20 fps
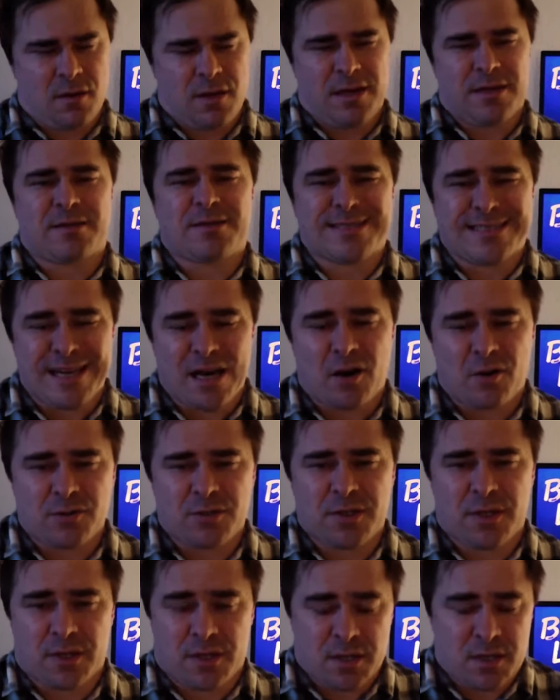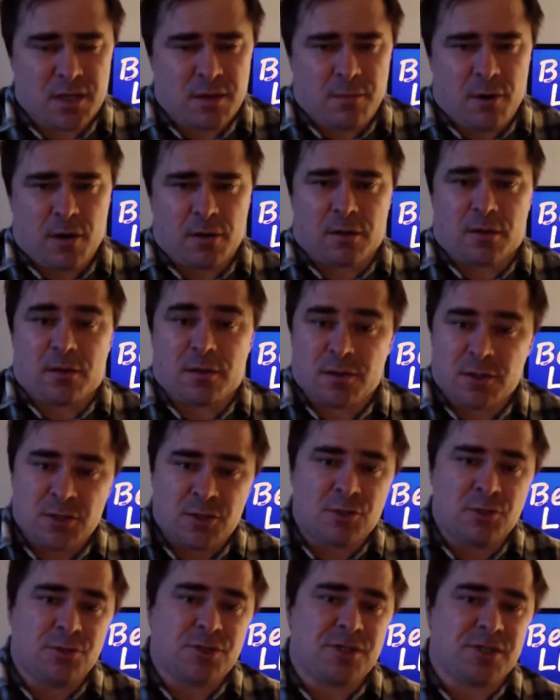It's Celtic, come on,
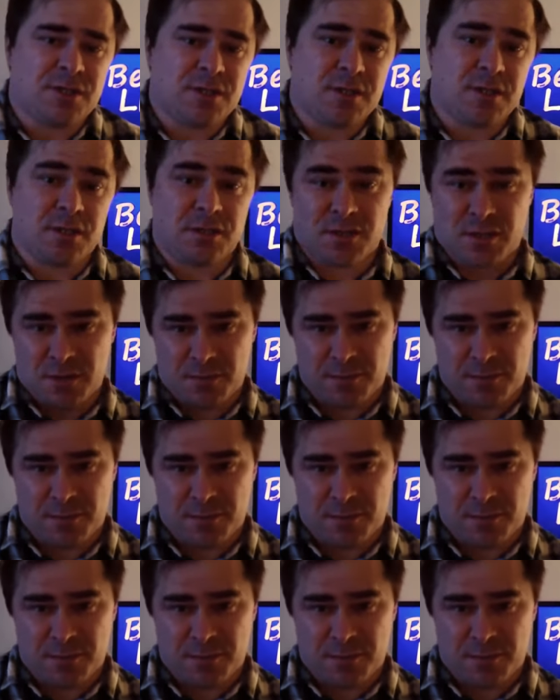two C's.